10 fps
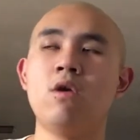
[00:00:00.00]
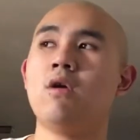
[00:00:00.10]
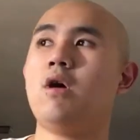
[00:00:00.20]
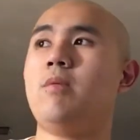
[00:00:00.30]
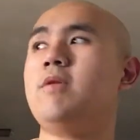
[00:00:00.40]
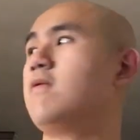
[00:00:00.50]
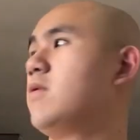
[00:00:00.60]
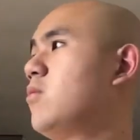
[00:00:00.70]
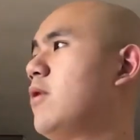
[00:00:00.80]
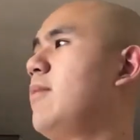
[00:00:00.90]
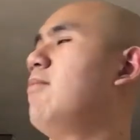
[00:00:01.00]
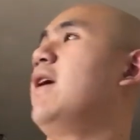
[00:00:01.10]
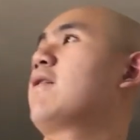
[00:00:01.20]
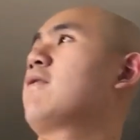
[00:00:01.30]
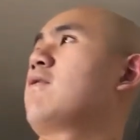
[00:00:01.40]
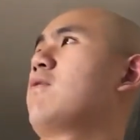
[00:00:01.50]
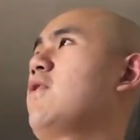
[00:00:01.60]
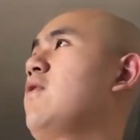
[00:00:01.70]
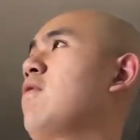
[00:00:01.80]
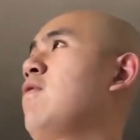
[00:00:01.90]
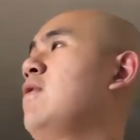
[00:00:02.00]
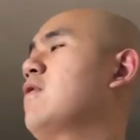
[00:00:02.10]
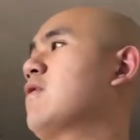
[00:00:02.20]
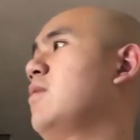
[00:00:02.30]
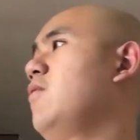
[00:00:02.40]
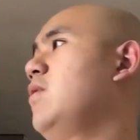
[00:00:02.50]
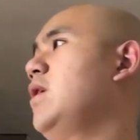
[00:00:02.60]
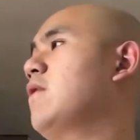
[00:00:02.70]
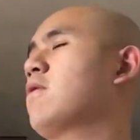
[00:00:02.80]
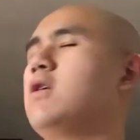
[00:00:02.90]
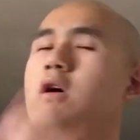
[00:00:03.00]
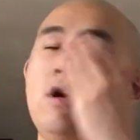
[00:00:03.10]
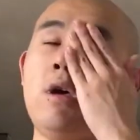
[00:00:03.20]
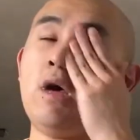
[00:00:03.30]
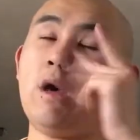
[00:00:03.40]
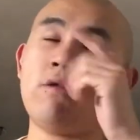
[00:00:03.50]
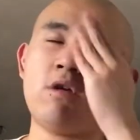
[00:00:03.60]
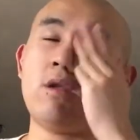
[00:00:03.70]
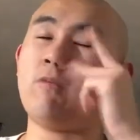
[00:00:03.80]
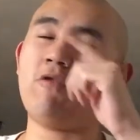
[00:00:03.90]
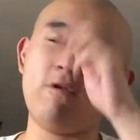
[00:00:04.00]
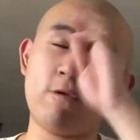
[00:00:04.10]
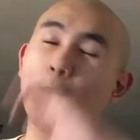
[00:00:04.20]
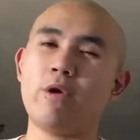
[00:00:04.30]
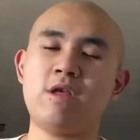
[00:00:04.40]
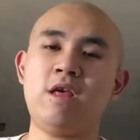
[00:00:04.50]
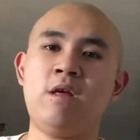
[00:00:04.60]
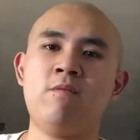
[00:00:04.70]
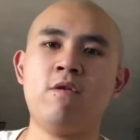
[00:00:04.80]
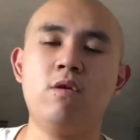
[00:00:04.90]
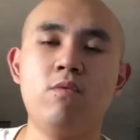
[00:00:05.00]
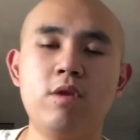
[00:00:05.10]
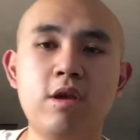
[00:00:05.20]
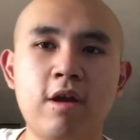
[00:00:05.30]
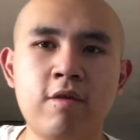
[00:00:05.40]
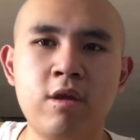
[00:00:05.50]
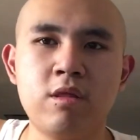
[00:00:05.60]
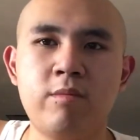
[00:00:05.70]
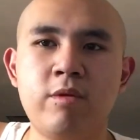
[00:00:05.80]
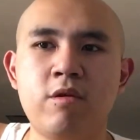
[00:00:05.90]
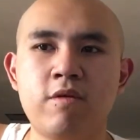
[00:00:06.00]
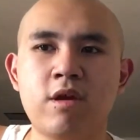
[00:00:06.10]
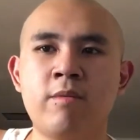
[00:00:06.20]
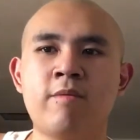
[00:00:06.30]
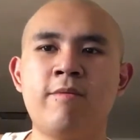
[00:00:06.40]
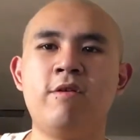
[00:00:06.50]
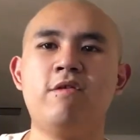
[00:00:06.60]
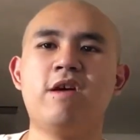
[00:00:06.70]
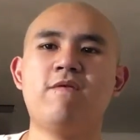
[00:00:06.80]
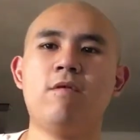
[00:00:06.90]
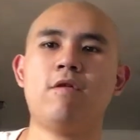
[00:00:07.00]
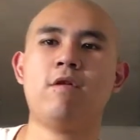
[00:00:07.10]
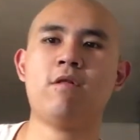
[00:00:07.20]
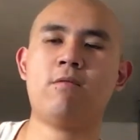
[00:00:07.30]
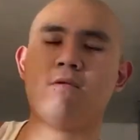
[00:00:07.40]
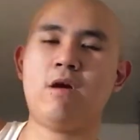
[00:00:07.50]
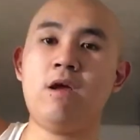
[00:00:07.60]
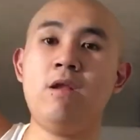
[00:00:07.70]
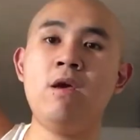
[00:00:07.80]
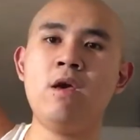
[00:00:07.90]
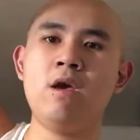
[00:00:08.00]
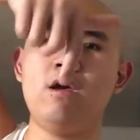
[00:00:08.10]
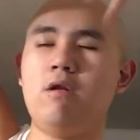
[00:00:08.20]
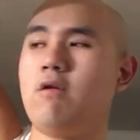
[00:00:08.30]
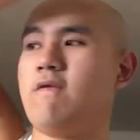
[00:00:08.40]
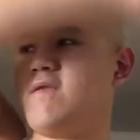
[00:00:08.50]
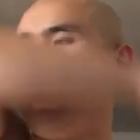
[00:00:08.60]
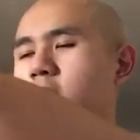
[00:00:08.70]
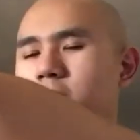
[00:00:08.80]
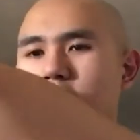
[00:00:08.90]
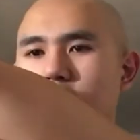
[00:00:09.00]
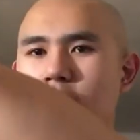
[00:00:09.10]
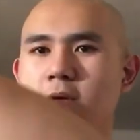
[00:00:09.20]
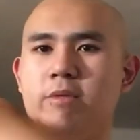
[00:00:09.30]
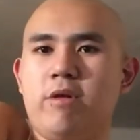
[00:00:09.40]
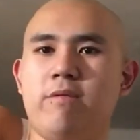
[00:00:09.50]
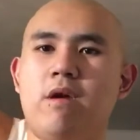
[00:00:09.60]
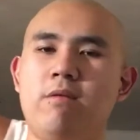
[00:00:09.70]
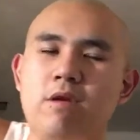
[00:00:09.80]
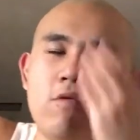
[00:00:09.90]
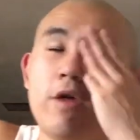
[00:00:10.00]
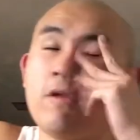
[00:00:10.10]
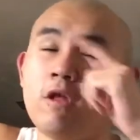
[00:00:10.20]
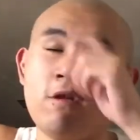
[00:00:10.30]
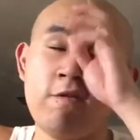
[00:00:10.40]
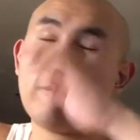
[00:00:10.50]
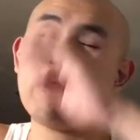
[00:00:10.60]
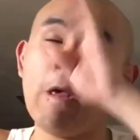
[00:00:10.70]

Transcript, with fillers: I'll be doing more unboxings like this in the next couple weeks. Uh, I'll try to pre-order more games. Uh, what do you guys think? Let me know in the comments below. Like, favorite share, subscribe, hit the notification bell, comment below if you have any questions.